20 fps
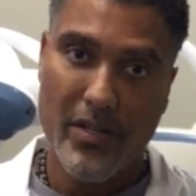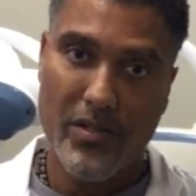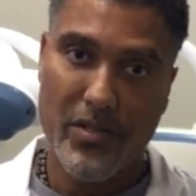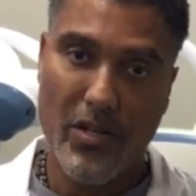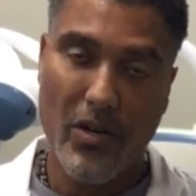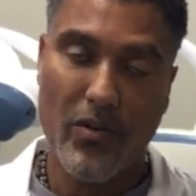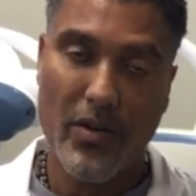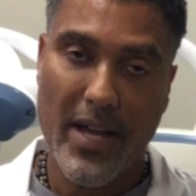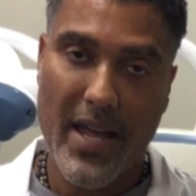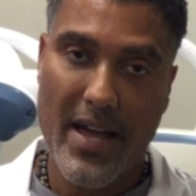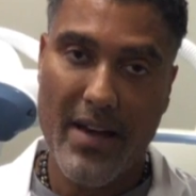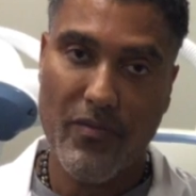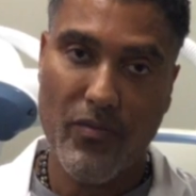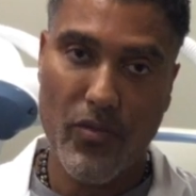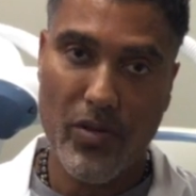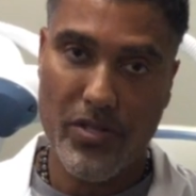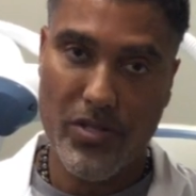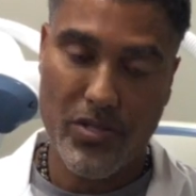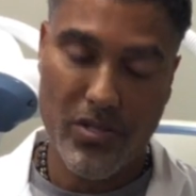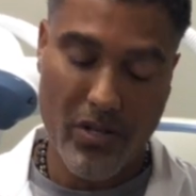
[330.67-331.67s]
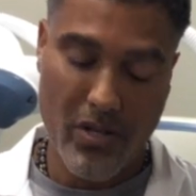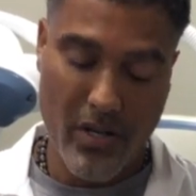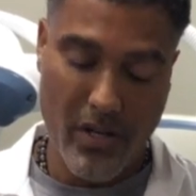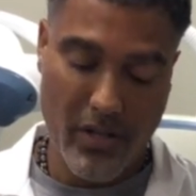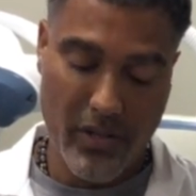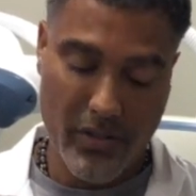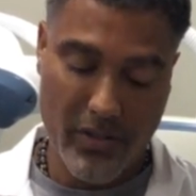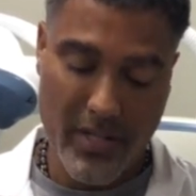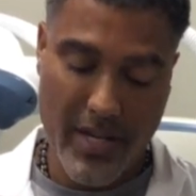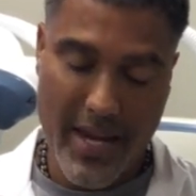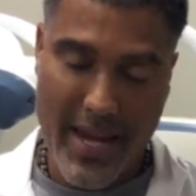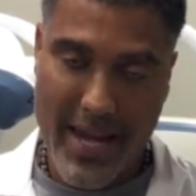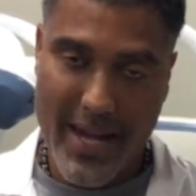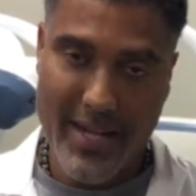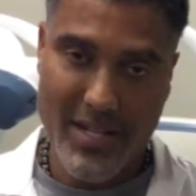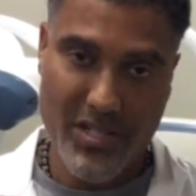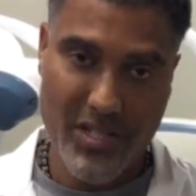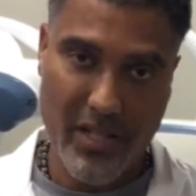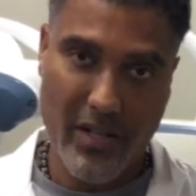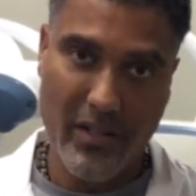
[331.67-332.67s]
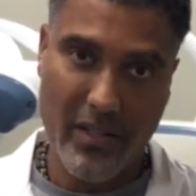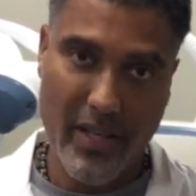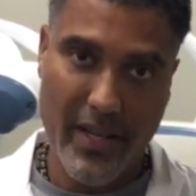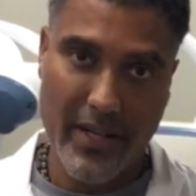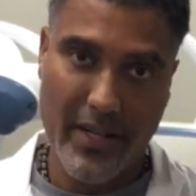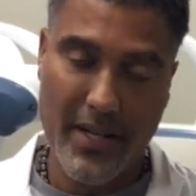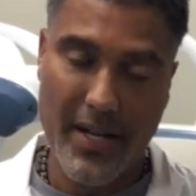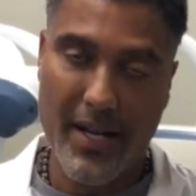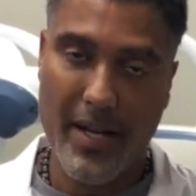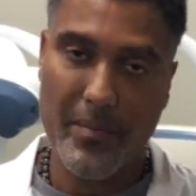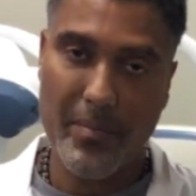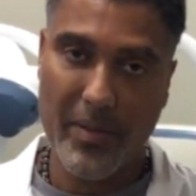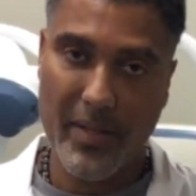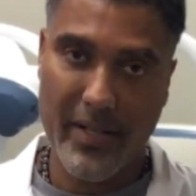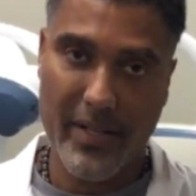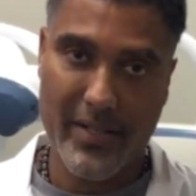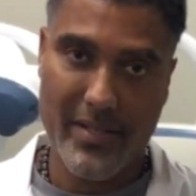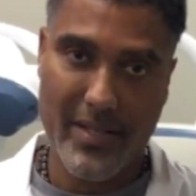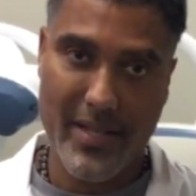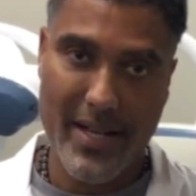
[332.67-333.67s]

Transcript: don't have what's called the H L A complex.